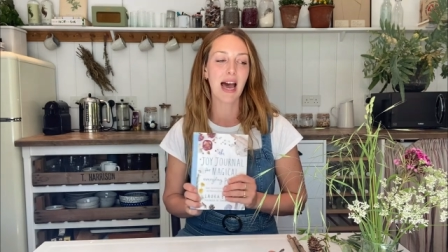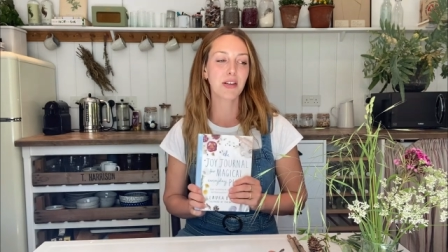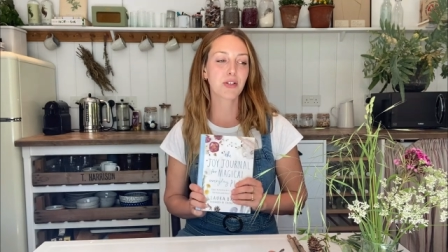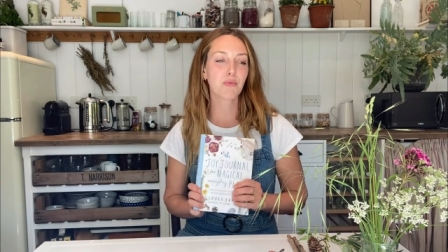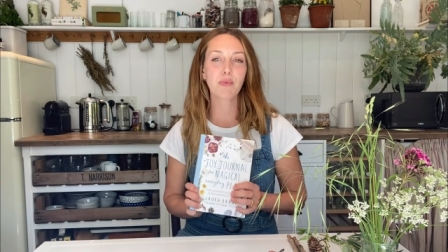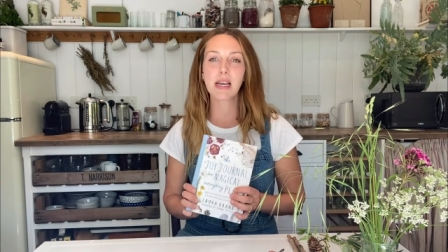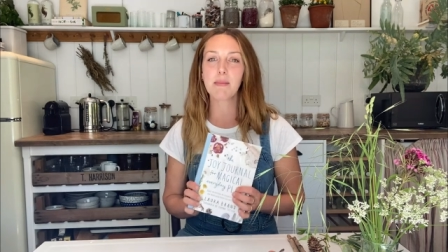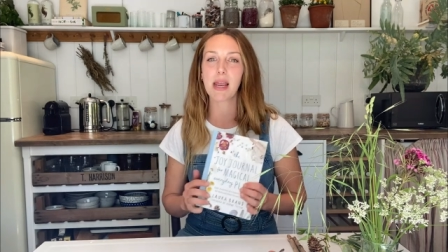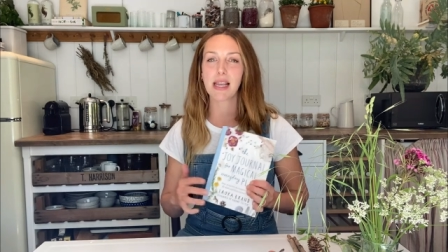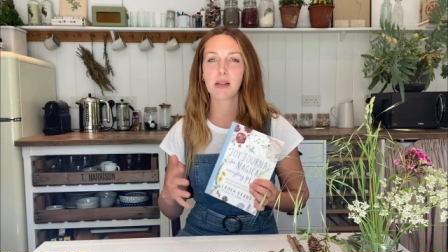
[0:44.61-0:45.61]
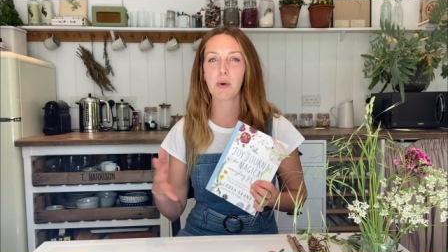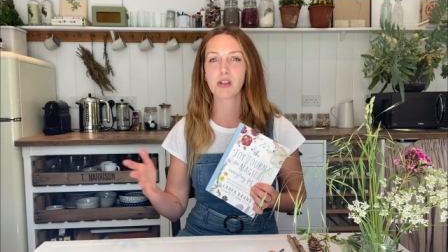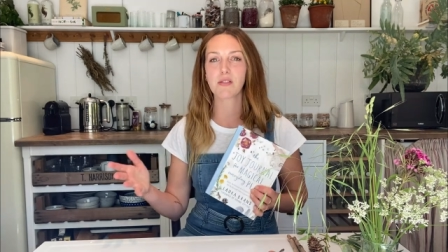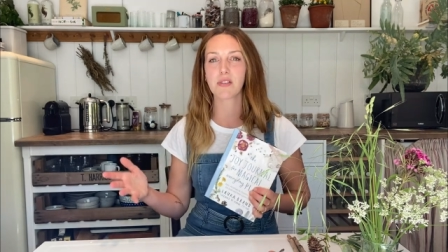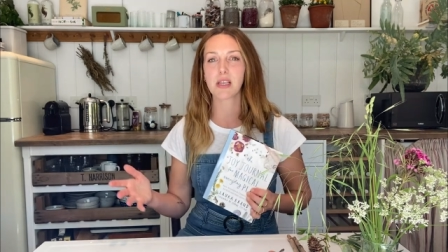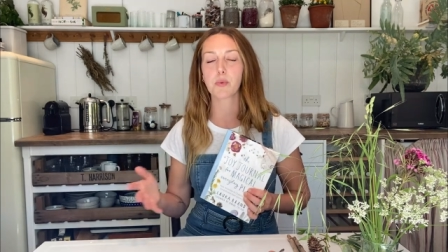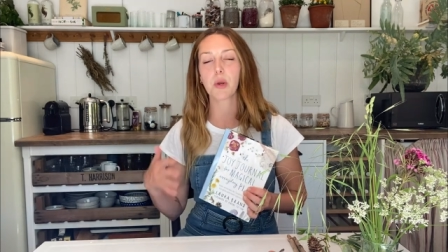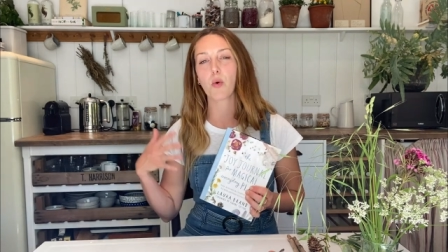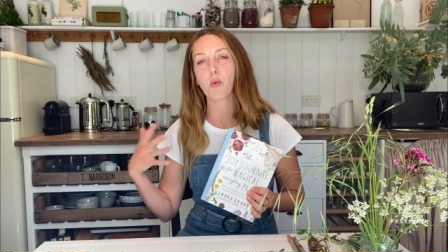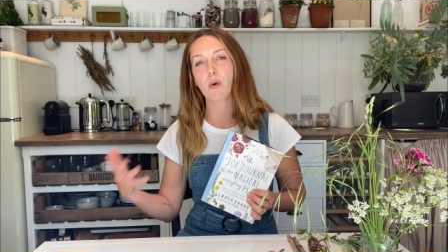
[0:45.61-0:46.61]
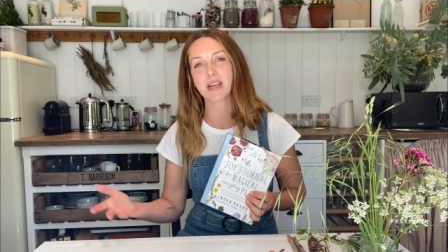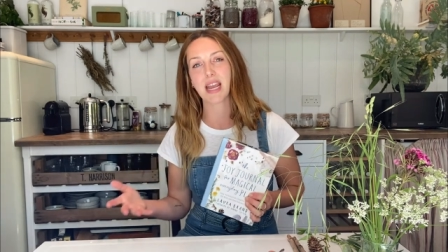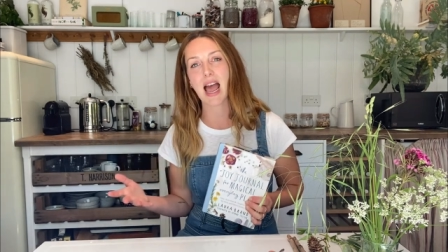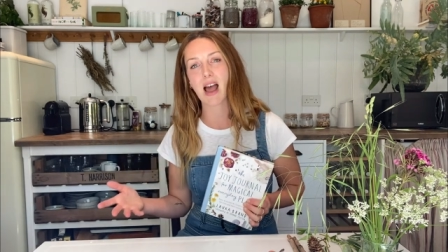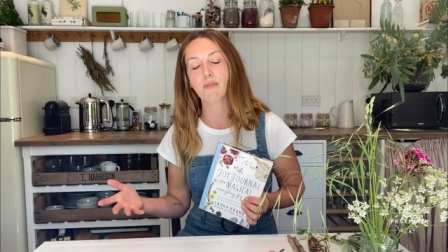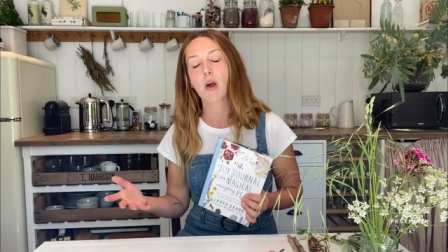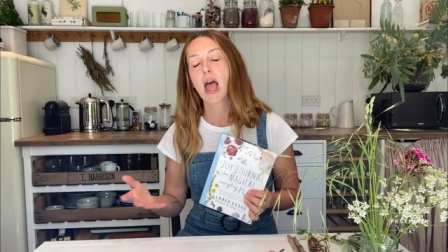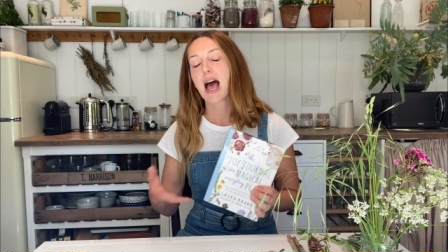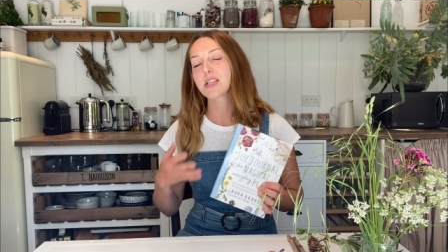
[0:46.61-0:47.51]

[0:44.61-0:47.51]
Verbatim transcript: and really making the most of things we already have,